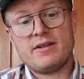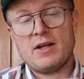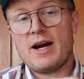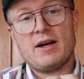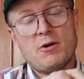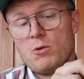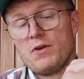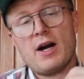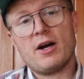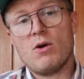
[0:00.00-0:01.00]
It will
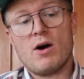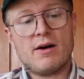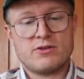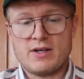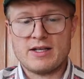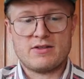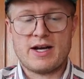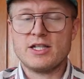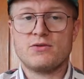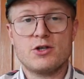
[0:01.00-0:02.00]
not go off. So that's
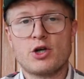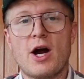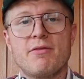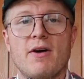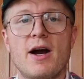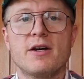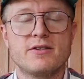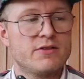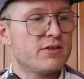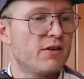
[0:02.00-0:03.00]
nice for dry
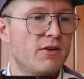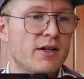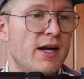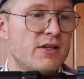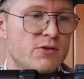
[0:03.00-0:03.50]
fires and stuff stuff like that.